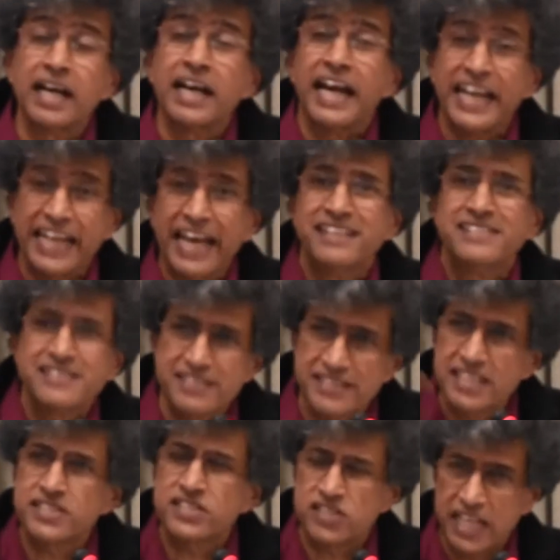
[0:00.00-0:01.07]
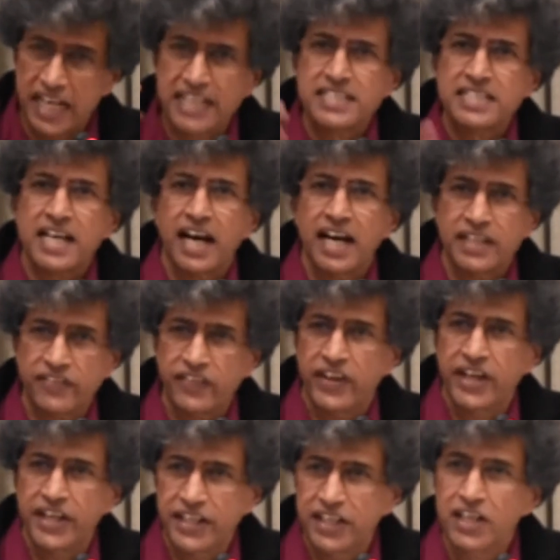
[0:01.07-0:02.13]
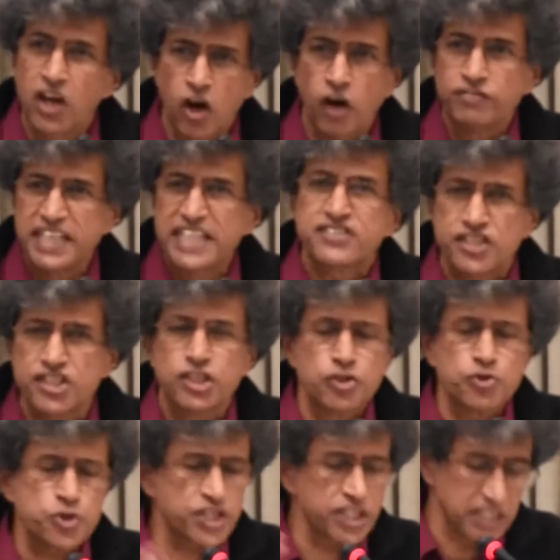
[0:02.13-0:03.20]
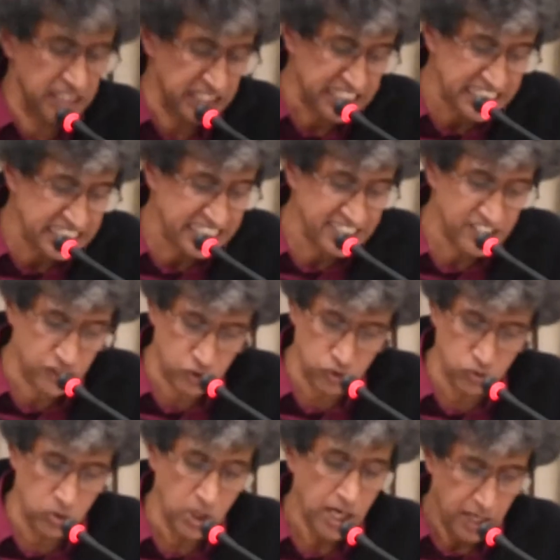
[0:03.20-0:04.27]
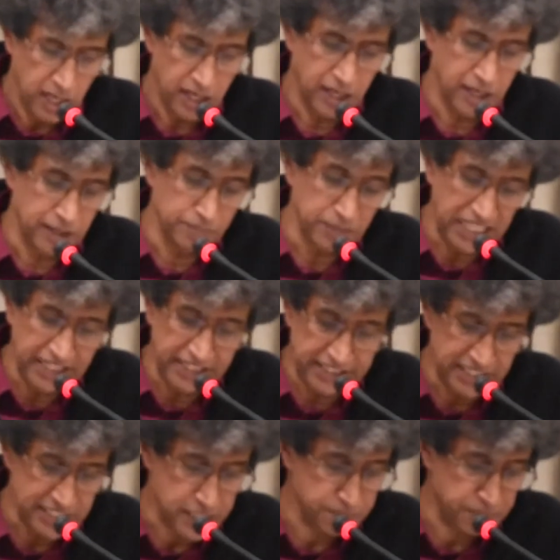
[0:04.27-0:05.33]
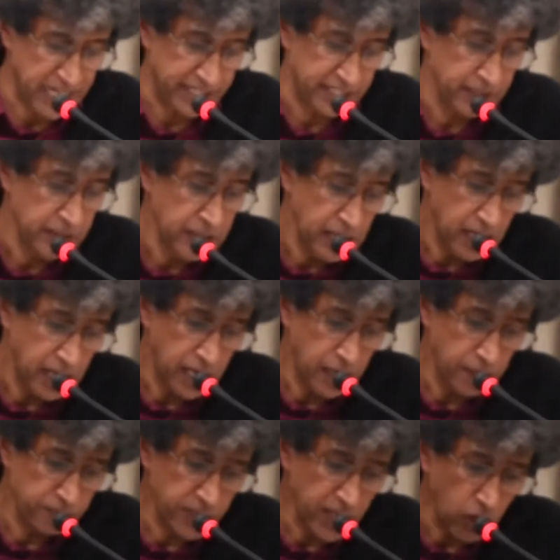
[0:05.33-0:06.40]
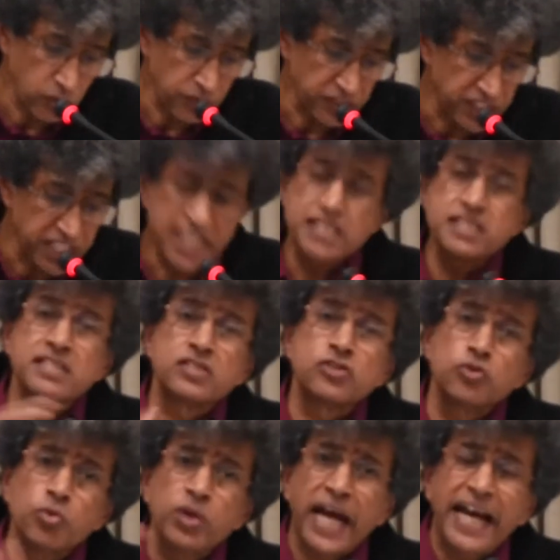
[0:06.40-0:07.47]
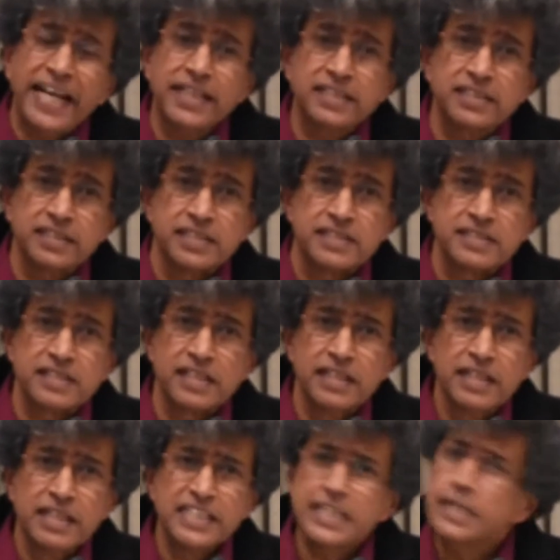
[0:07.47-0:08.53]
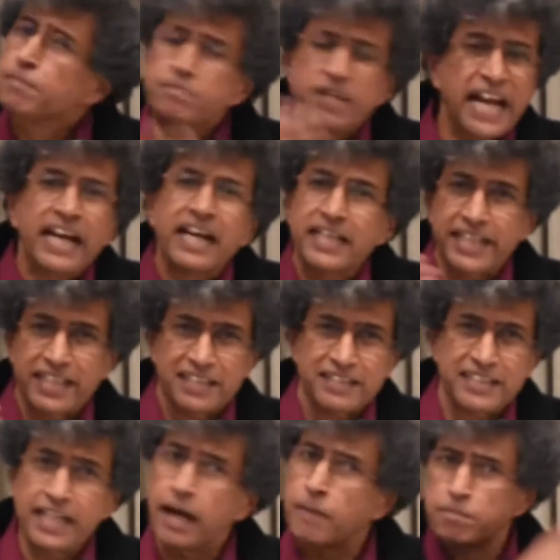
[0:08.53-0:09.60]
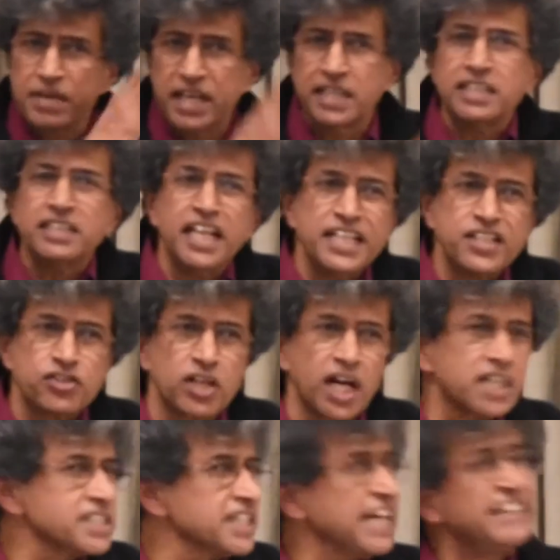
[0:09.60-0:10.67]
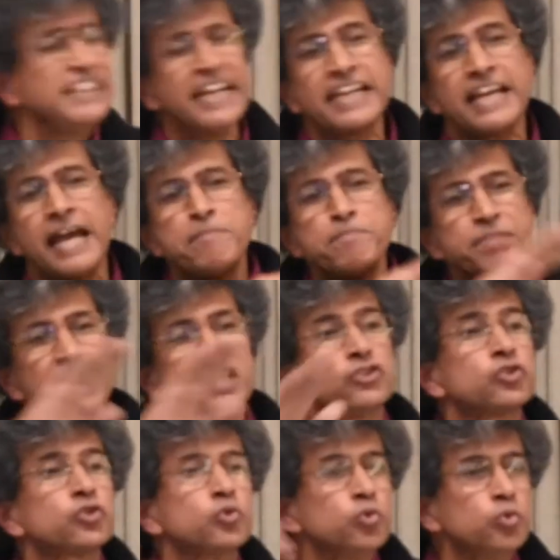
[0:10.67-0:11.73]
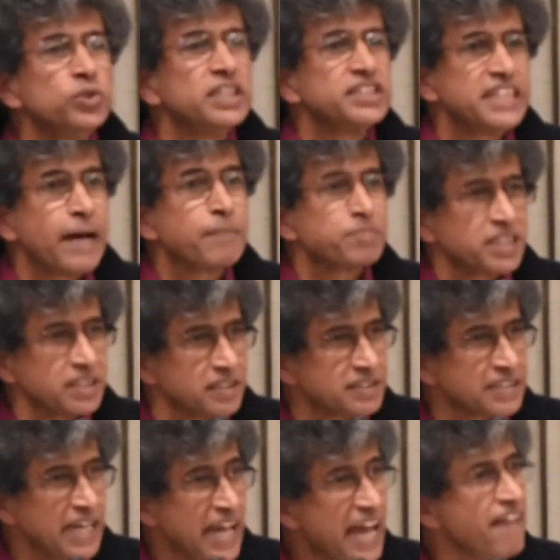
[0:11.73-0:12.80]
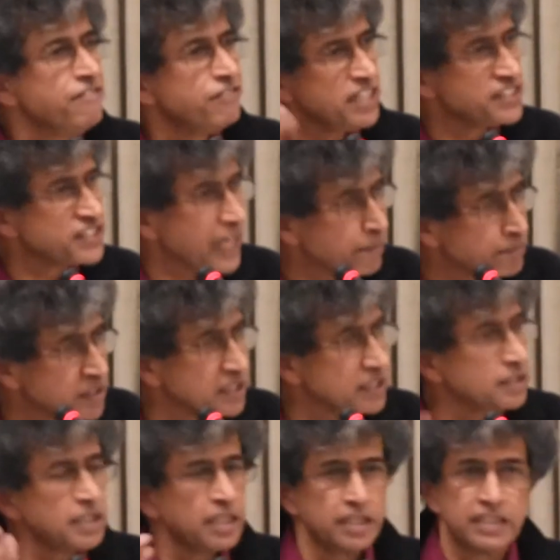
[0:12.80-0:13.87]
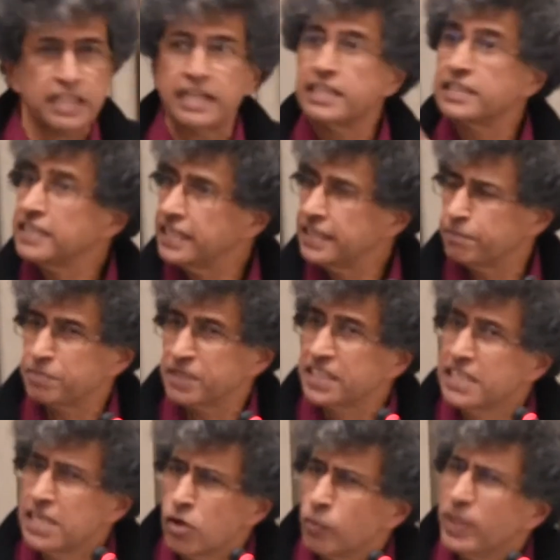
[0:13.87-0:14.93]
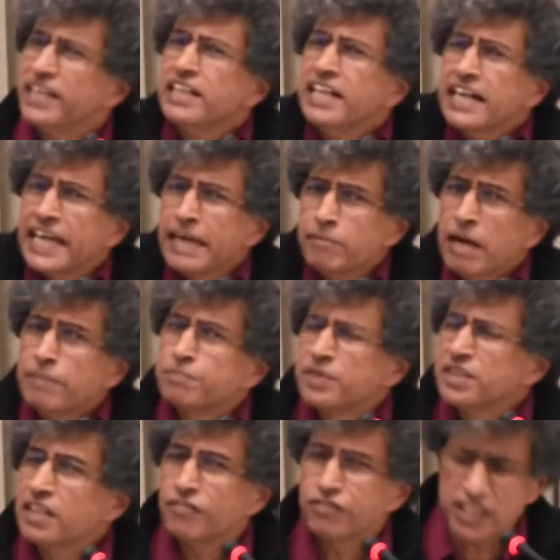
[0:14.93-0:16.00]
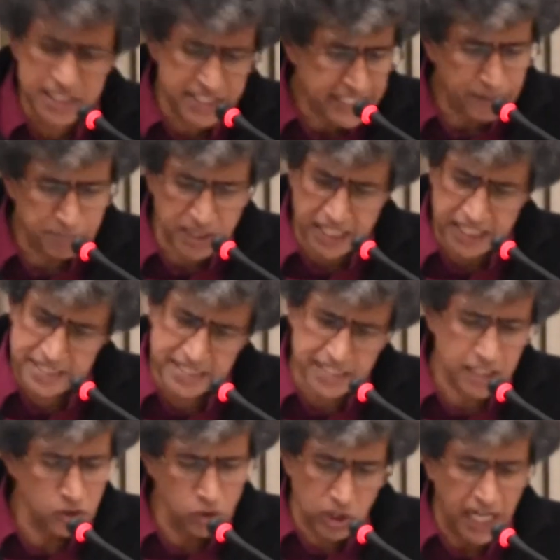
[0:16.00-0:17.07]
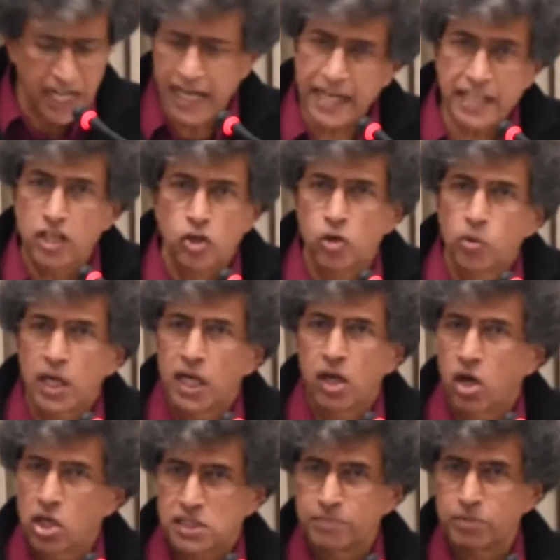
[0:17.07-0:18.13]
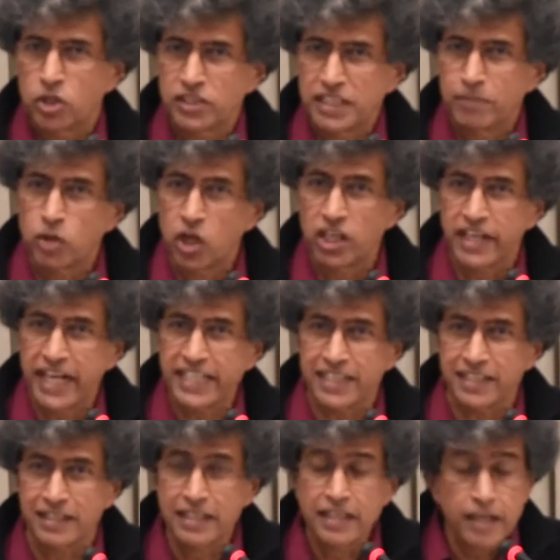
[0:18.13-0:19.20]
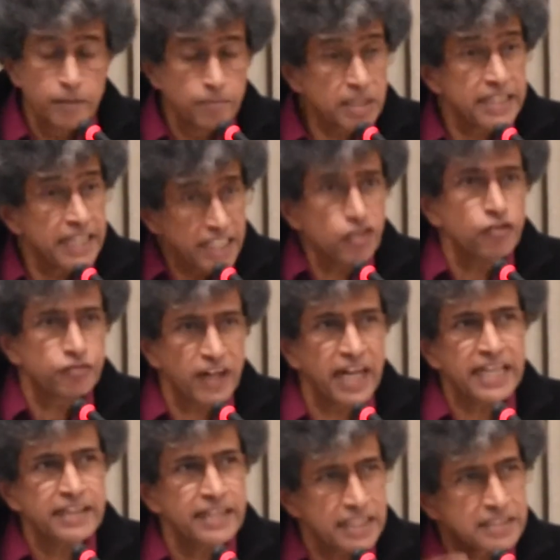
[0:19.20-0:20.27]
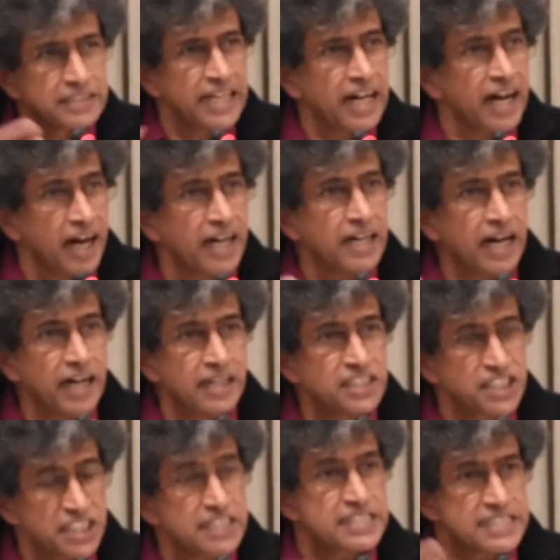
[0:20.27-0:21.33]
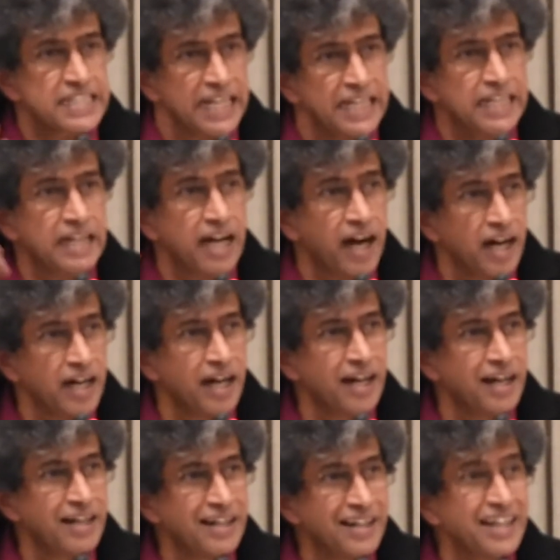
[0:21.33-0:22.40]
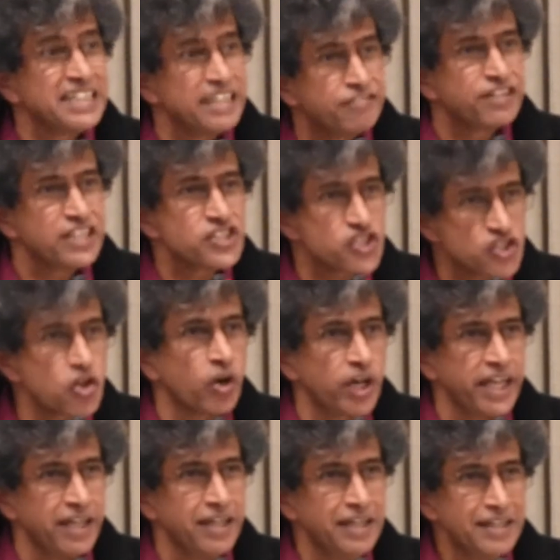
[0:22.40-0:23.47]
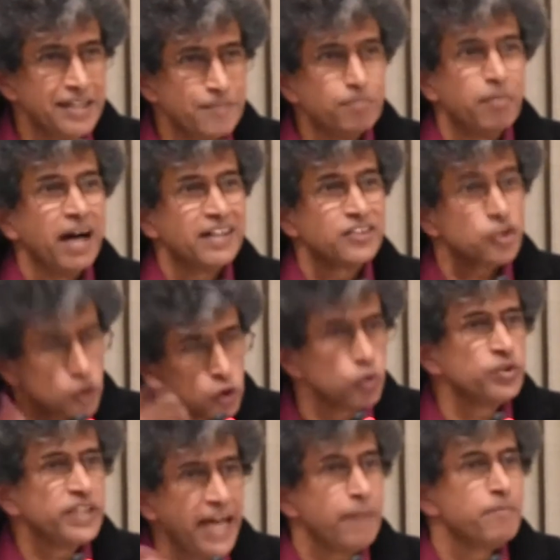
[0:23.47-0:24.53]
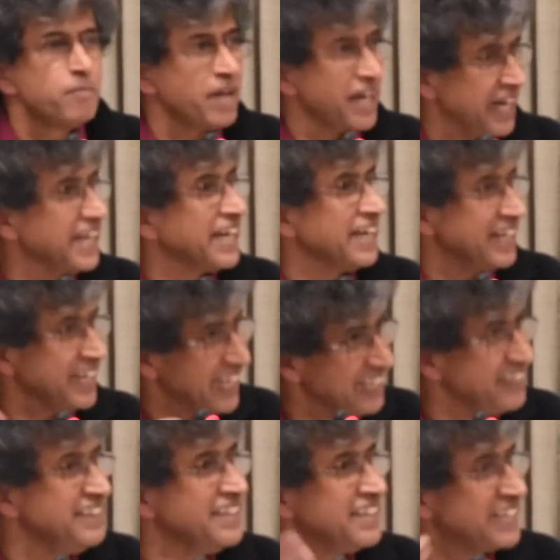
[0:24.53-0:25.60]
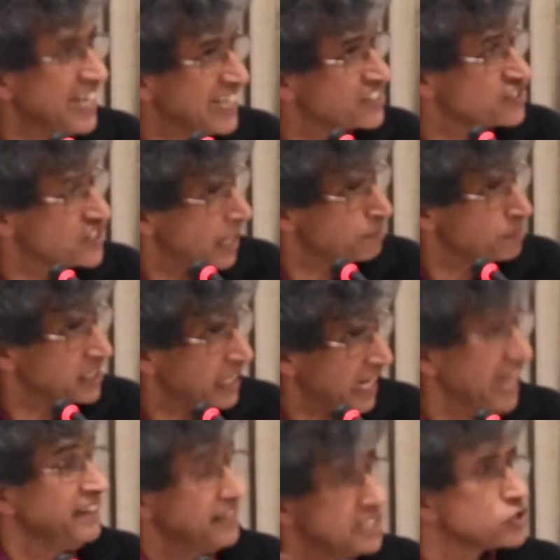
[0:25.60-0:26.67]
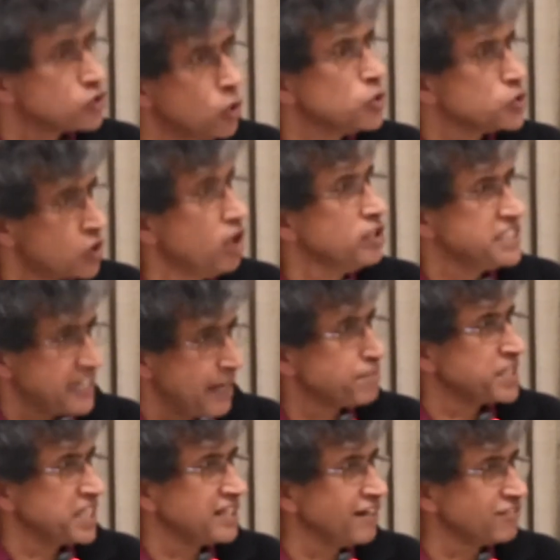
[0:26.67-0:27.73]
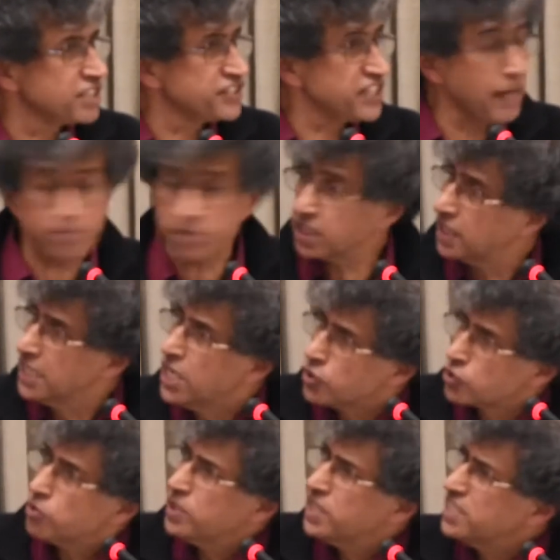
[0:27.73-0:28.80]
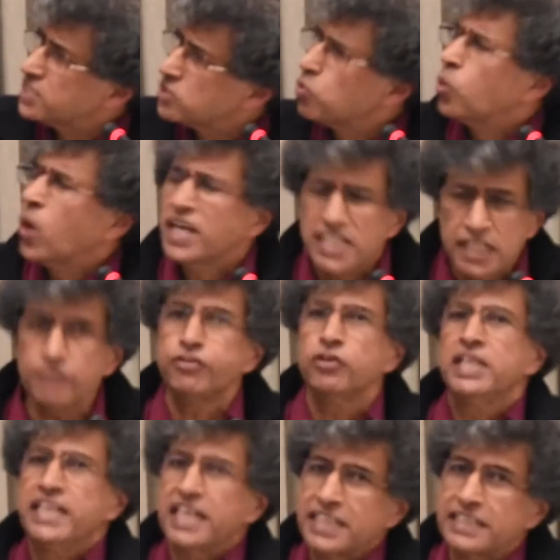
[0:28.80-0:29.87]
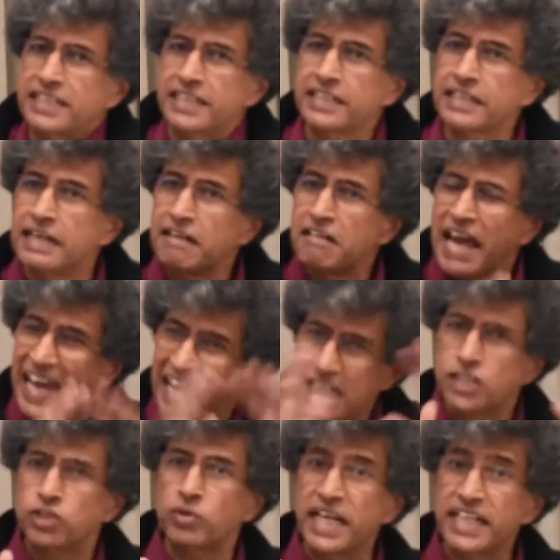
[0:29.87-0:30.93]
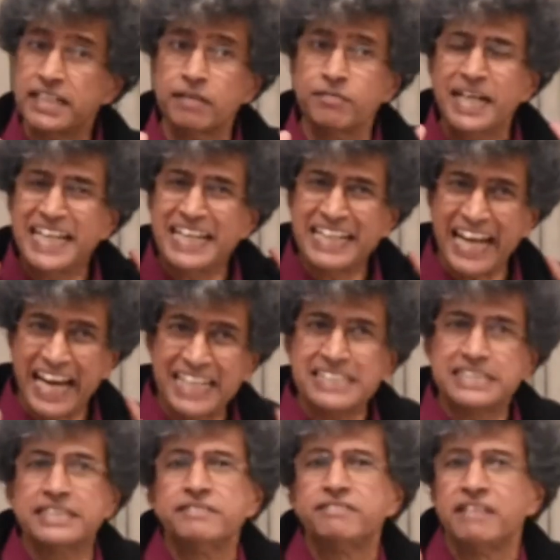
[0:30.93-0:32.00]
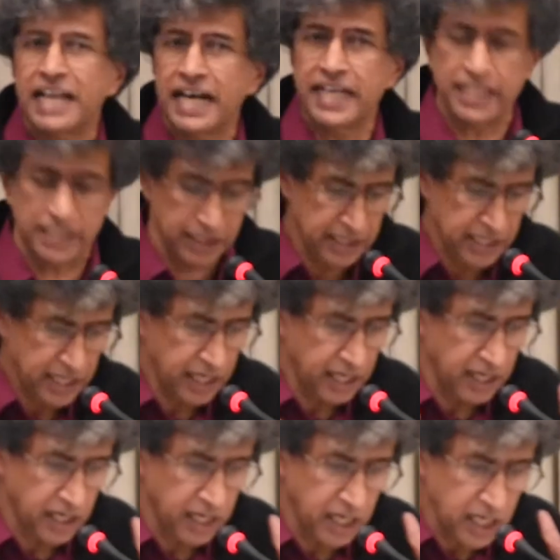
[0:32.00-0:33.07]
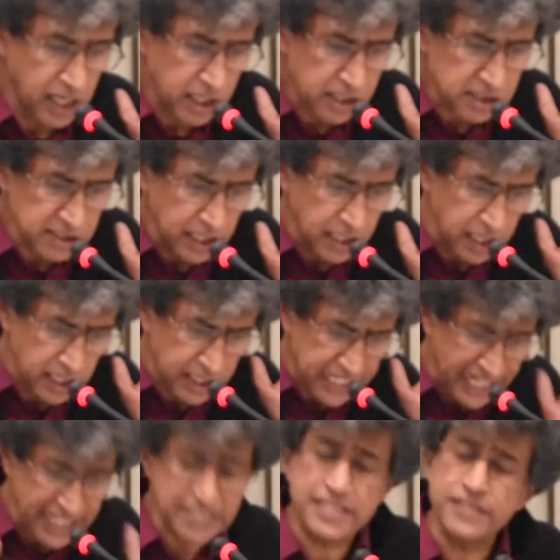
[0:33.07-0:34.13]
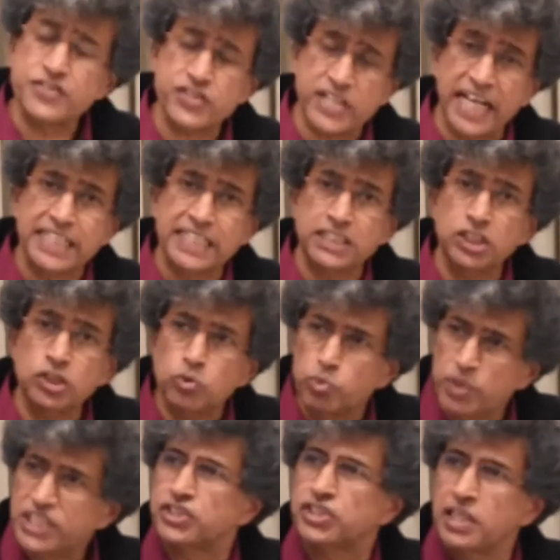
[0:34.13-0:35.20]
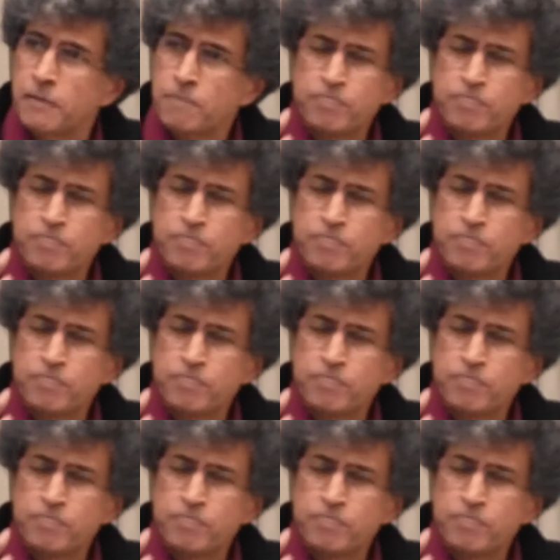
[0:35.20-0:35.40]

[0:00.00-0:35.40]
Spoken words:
against this entire theory of destitution leading to malarial spread. Now, these two characters keep recurring. They appear in the introduction and they appear through the chapters. Every chapter they appear. When they came up in the first chapter, I said, look, I know a lot about them already. But then you find that they are, she's telling a different story but through them in the next chapter. And this goes on chapter after chapter. So it's wonderfully, I think, held together by a narrative line, a narrative strategy which